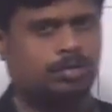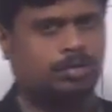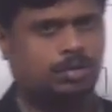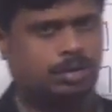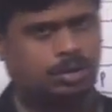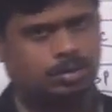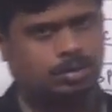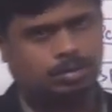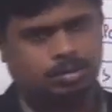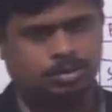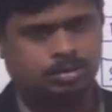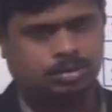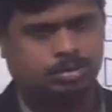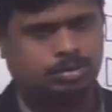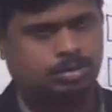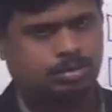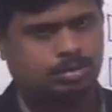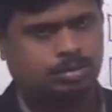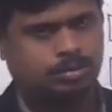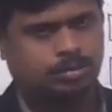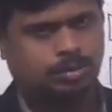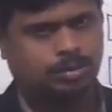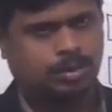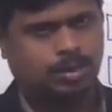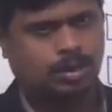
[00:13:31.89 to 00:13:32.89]
variables.
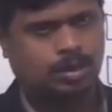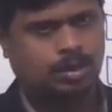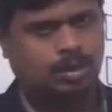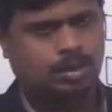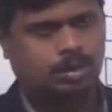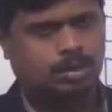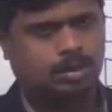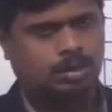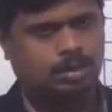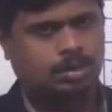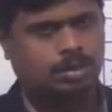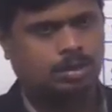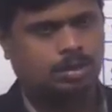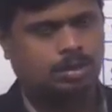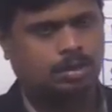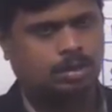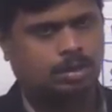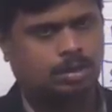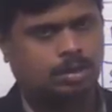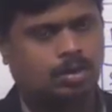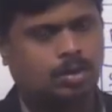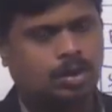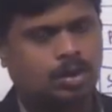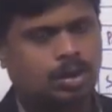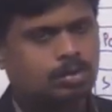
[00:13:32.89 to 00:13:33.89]

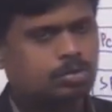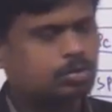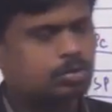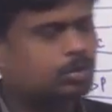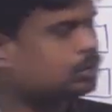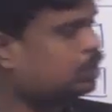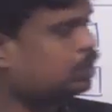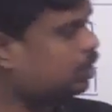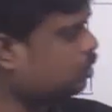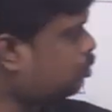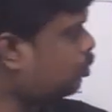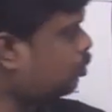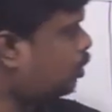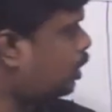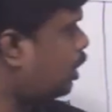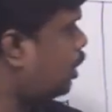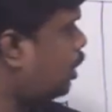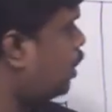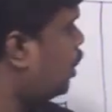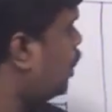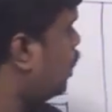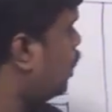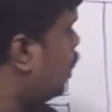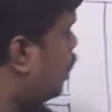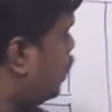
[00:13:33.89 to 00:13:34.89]
Okay, so that's why